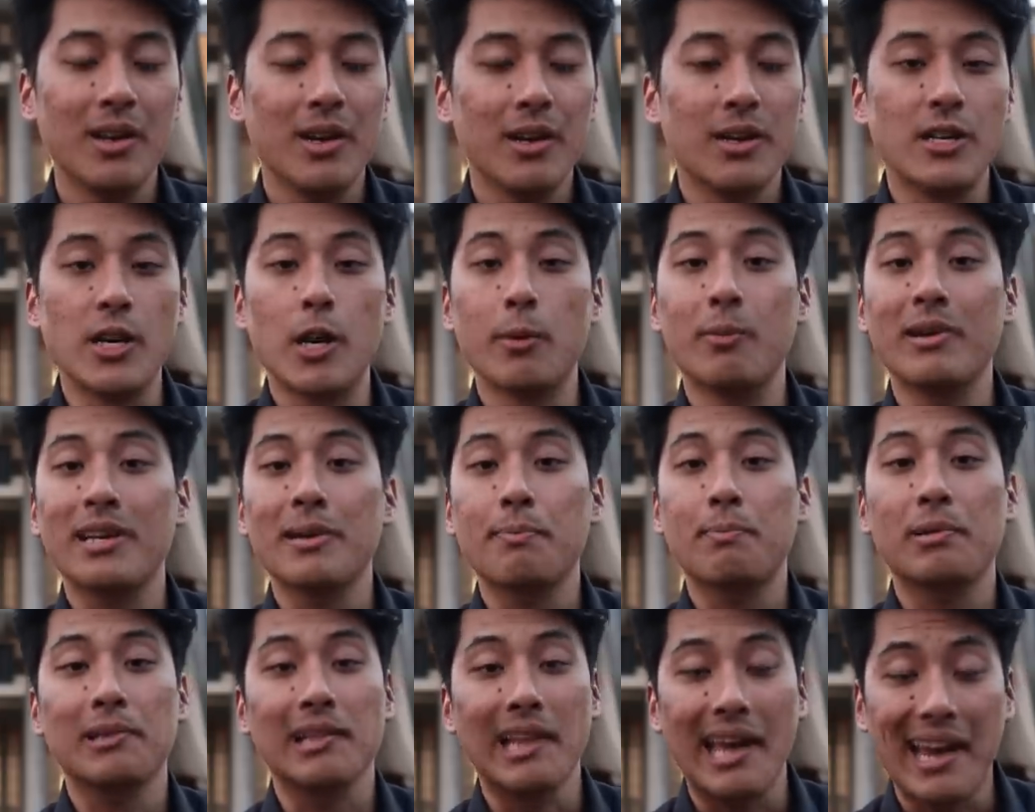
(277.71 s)
Nobody
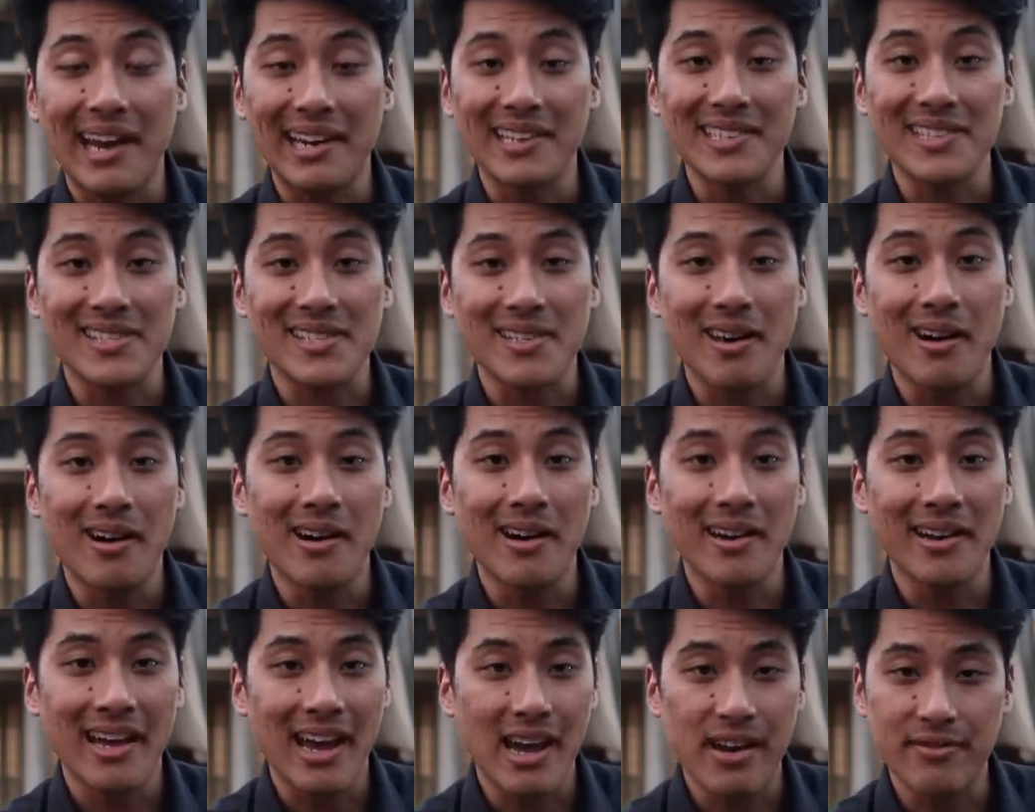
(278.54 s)
plans
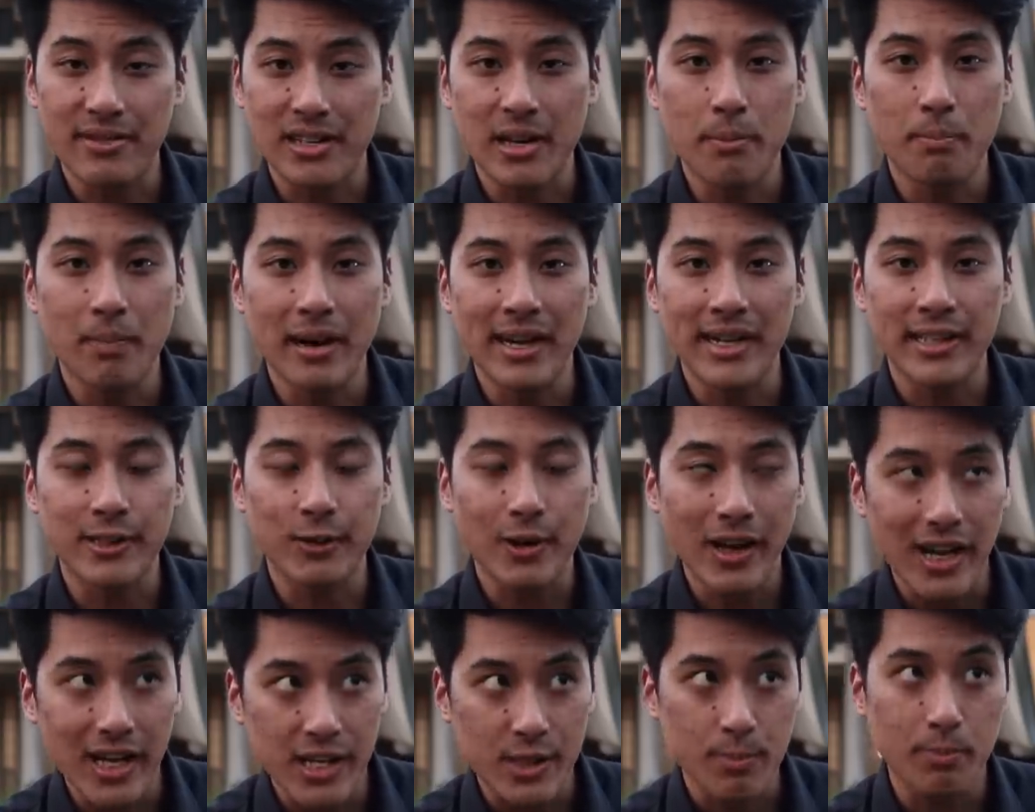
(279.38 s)
on having a bike
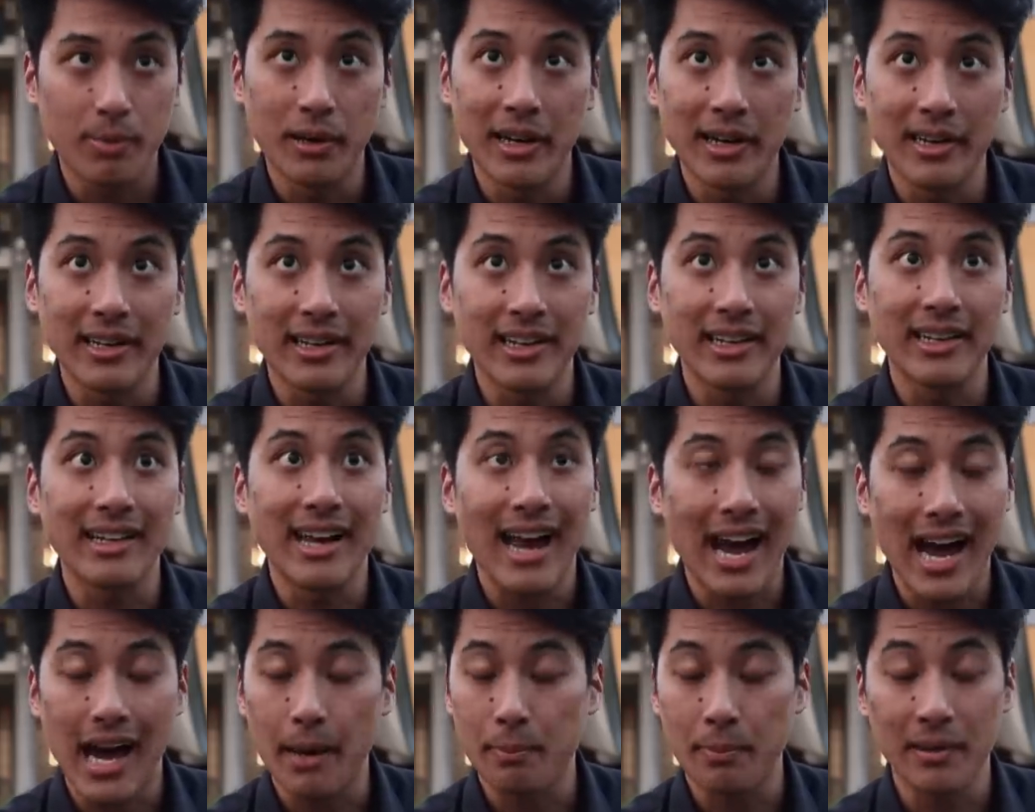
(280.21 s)
crash, but it
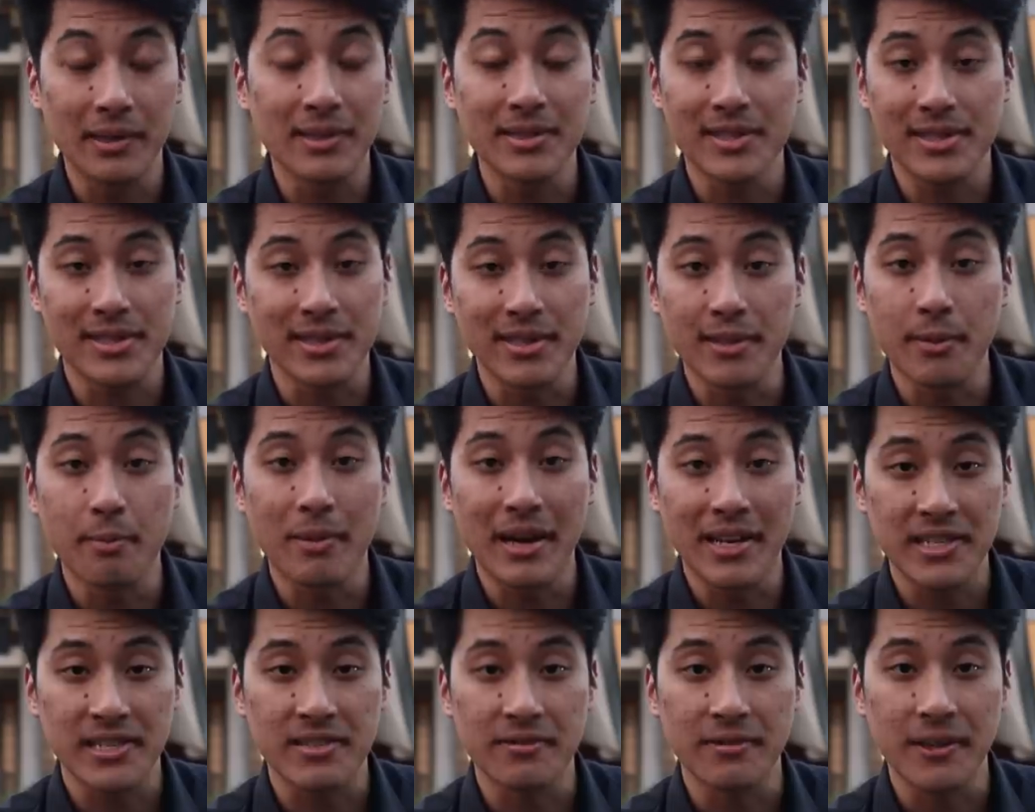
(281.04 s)
happens happens to the
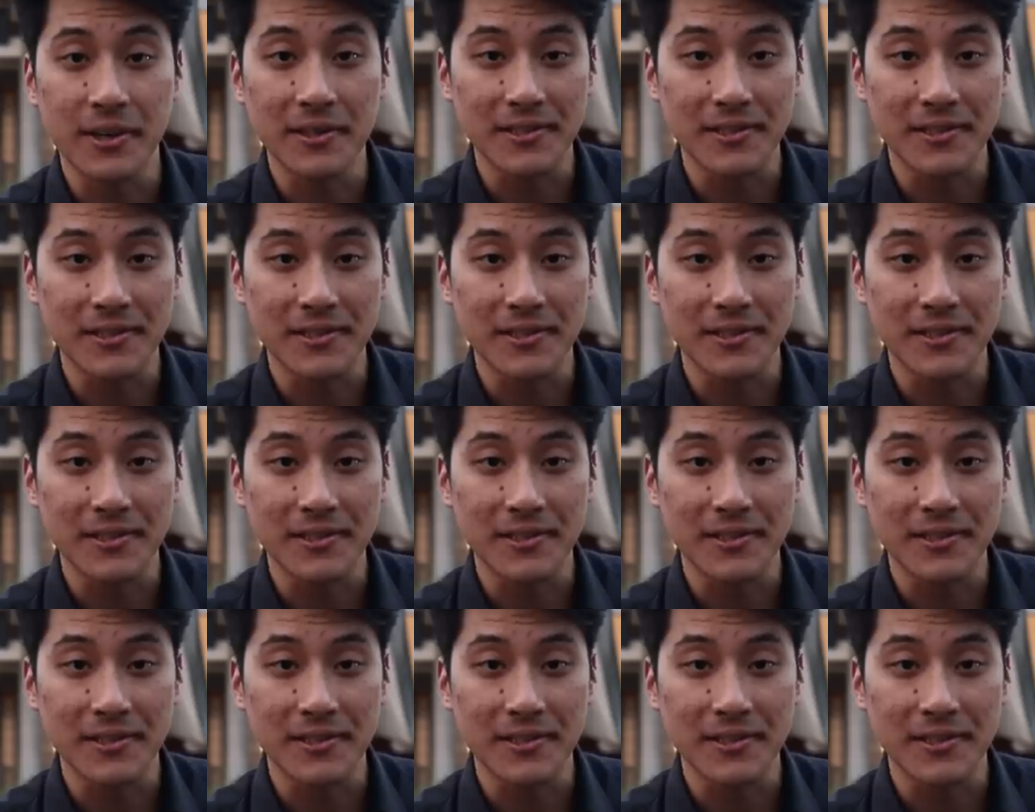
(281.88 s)
best of